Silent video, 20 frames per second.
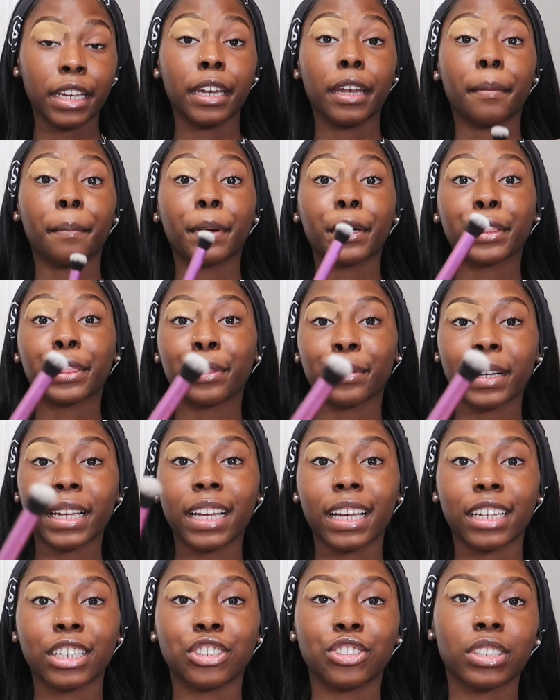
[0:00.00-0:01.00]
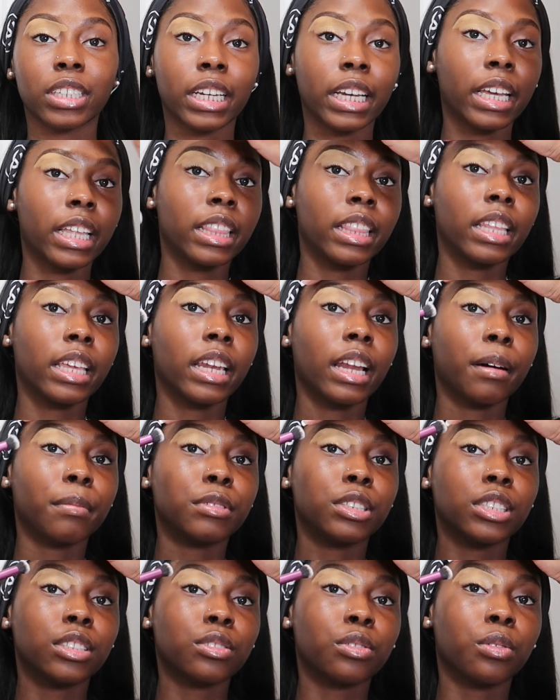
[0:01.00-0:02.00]
number 300, and then I'm
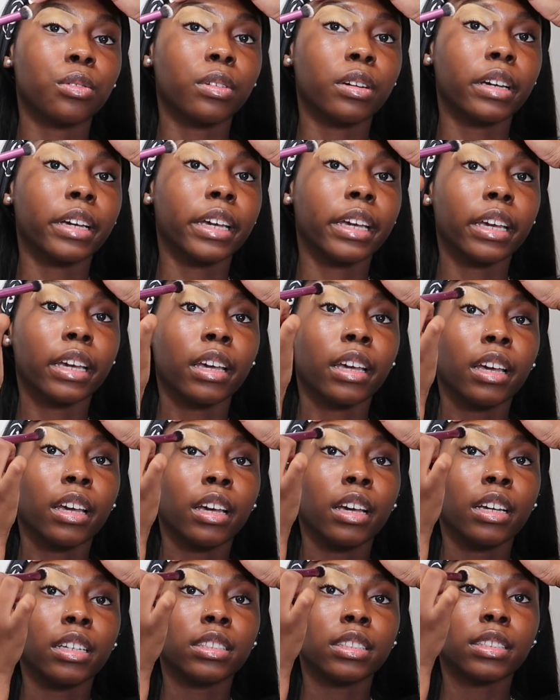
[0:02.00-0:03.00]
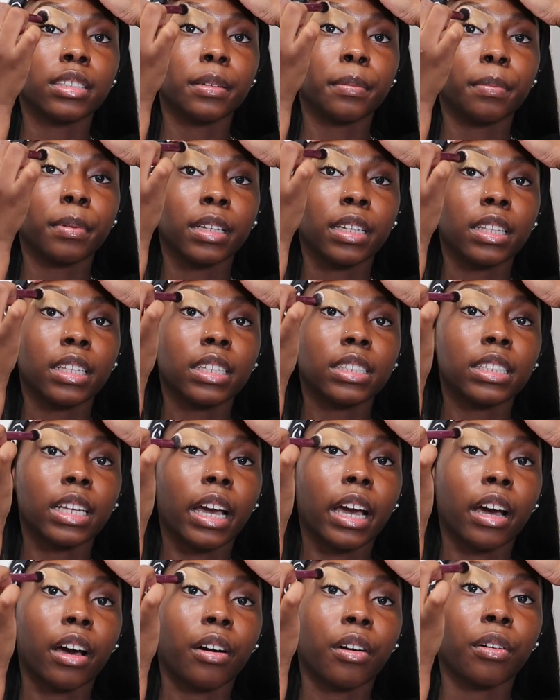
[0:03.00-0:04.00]
just going to blend this
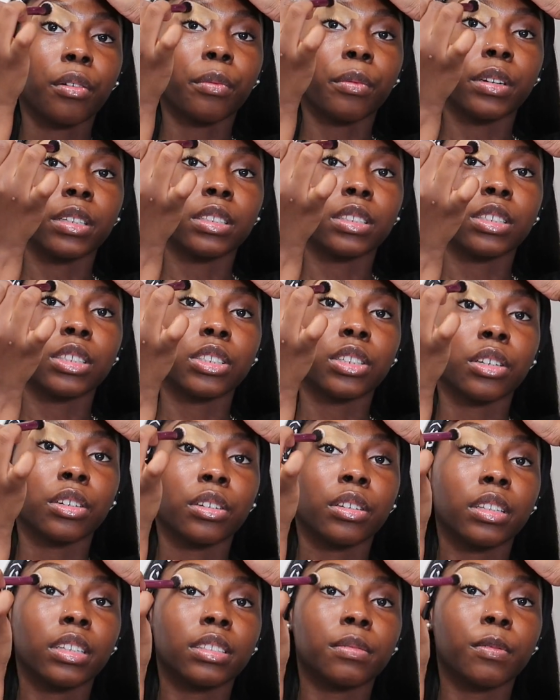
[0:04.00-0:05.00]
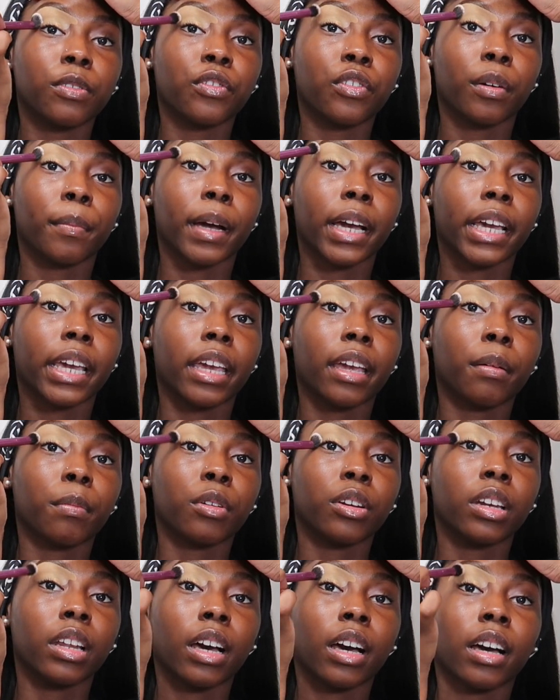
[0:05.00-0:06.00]
out. I wanted to show you this before my
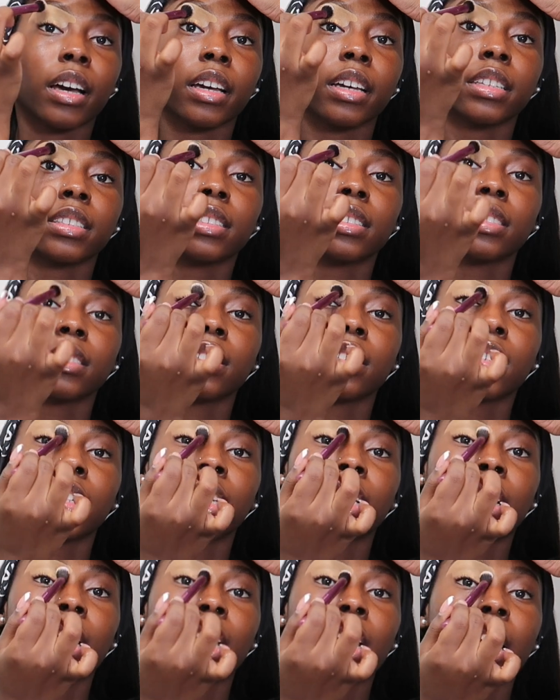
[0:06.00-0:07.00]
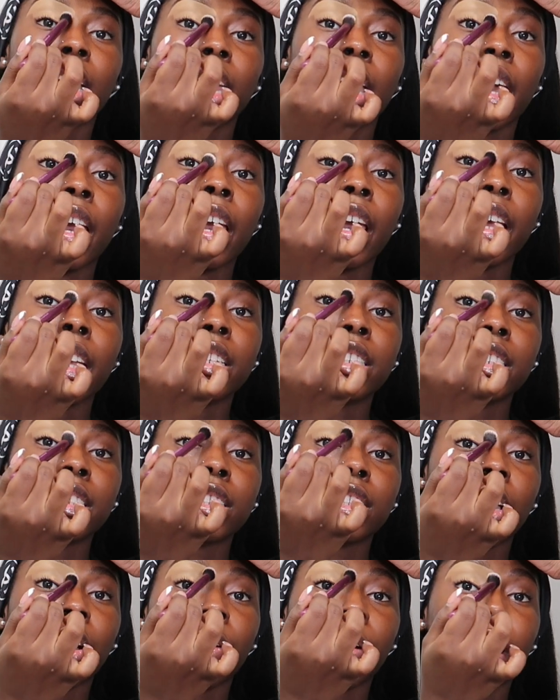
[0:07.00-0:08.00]
camera dies. And
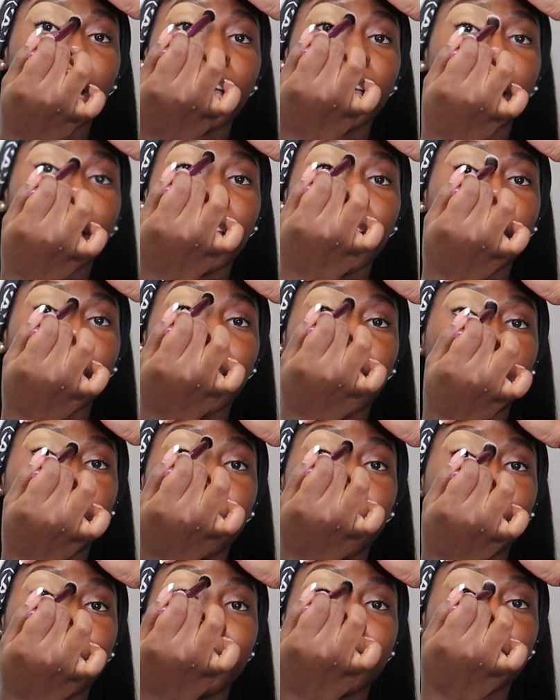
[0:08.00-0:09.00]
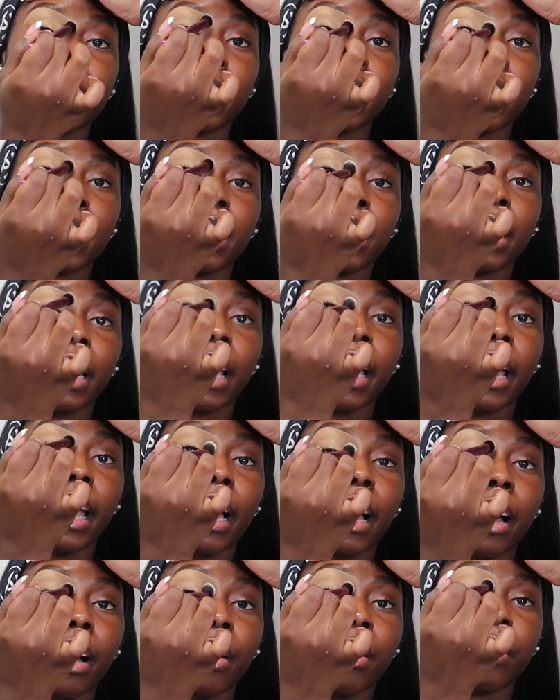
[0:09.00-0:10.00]
just go ahead and blend
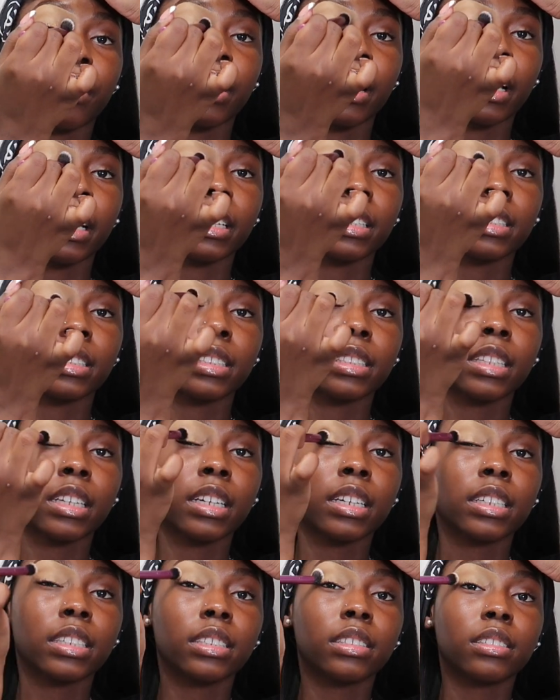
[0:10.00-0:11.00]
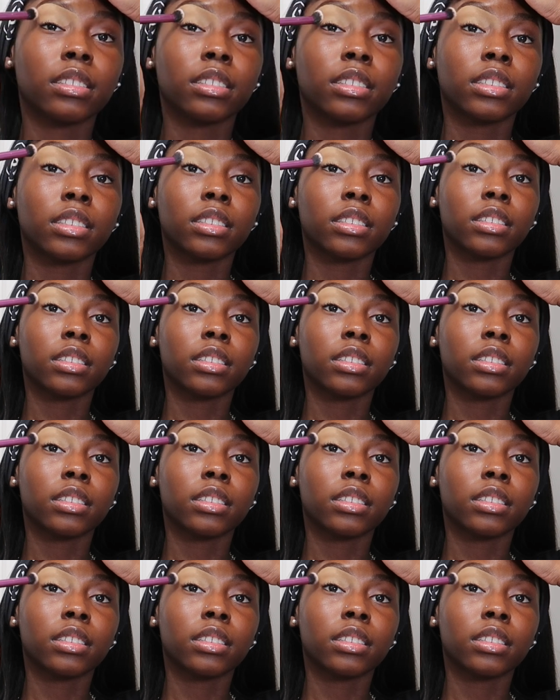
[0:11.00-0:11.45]
that out like such.